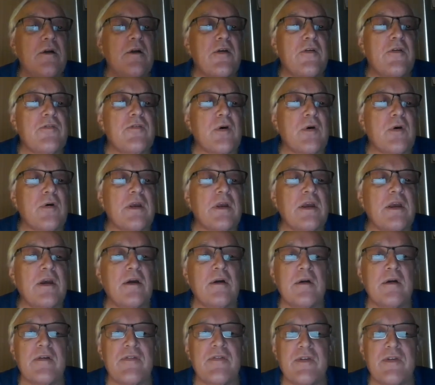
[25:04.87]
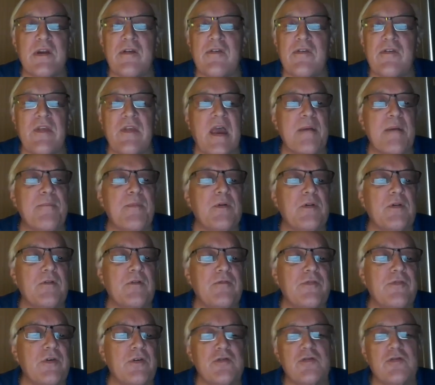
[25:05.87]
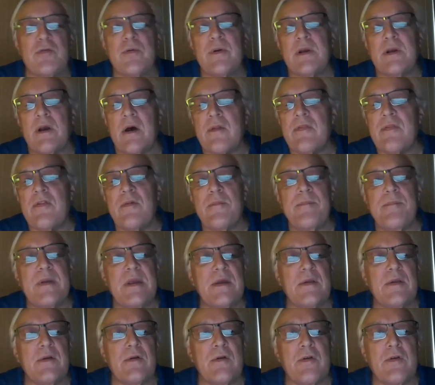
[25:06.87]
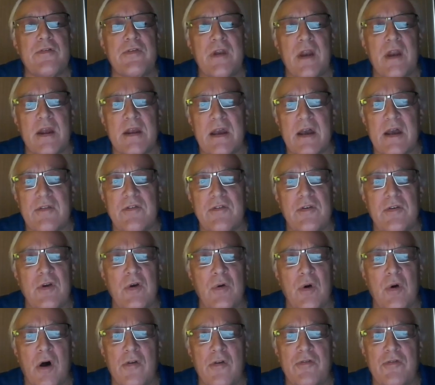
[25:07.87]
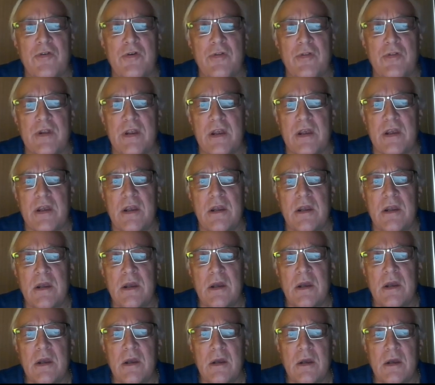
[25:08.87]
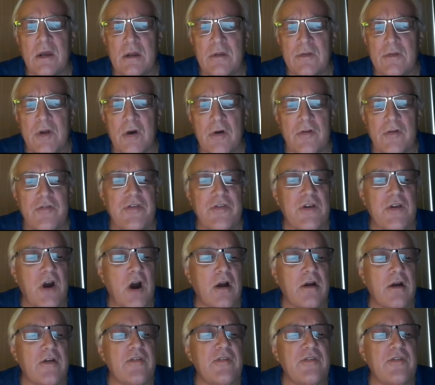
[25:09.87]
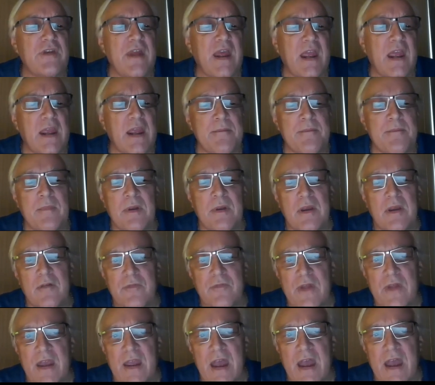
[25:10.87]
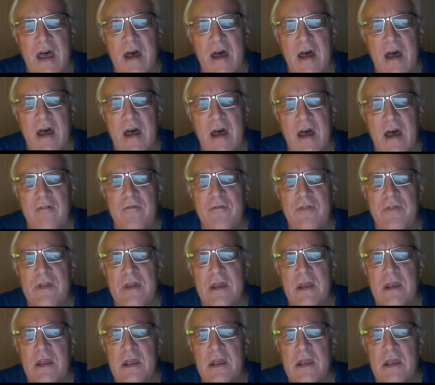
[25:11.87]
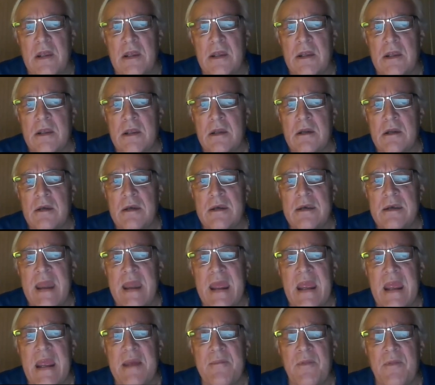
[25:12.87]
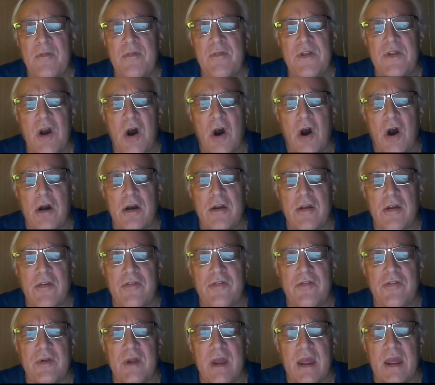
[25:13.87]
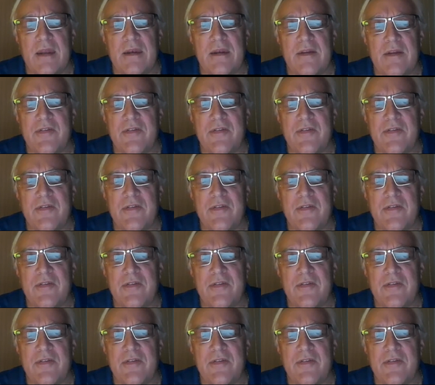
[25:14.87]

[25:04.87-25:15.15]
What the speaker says: So here is an example of filtering on the Beatles. And I got to know also notice the artist name. If they have the name of the artist and